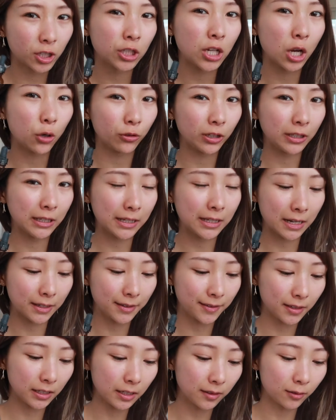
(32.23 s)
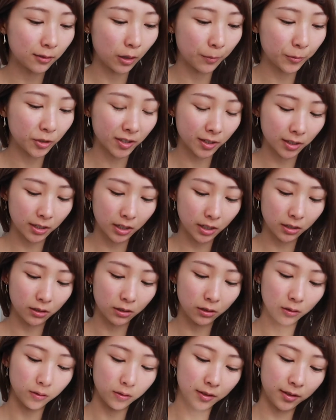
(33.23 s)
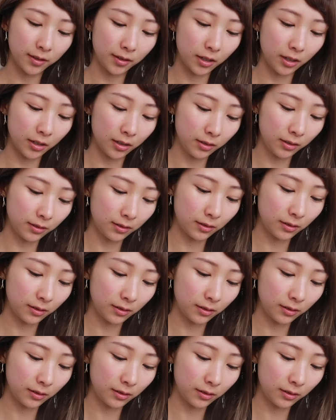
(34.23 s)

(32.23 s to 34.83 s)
turned out really nicely, so I'm just gonna use this.